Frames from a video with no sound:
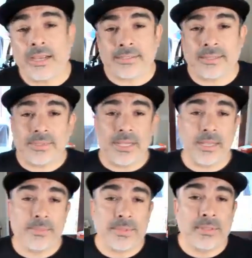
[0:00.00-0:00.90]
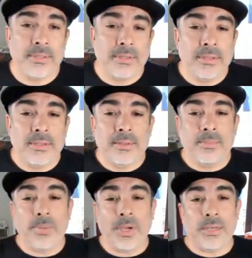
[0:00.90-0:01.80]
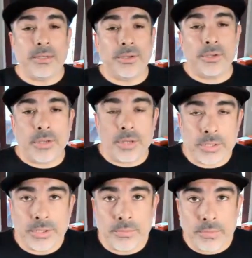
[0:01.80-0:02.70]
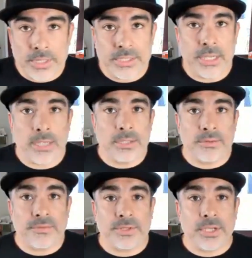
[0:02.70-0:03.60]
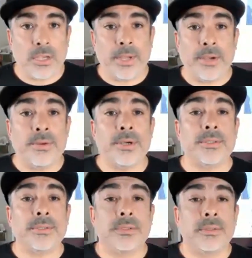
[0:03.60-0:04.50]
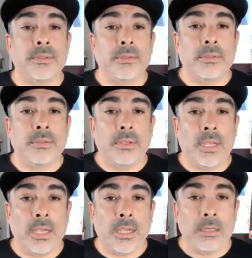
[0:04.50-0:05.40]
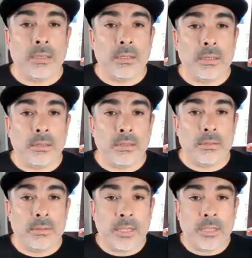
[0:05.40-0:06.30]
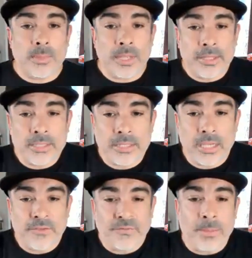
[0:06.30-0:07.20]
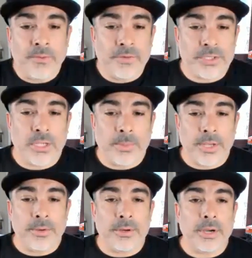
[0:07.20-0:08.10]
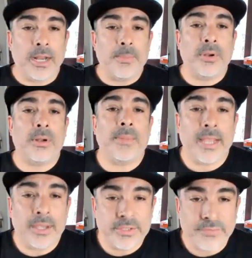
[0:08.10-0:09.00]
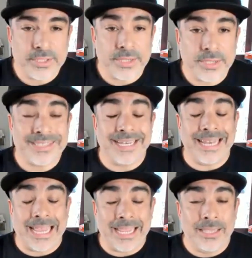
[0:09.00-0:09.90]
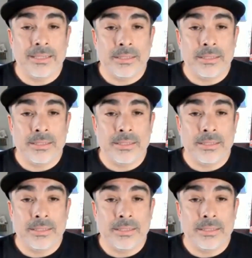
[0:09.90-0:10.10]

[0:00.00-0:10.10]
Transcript: sometimes, but you can also reach out to for sale by owners. And think about this if I'm a for sale by owner and I put up my house for sale today,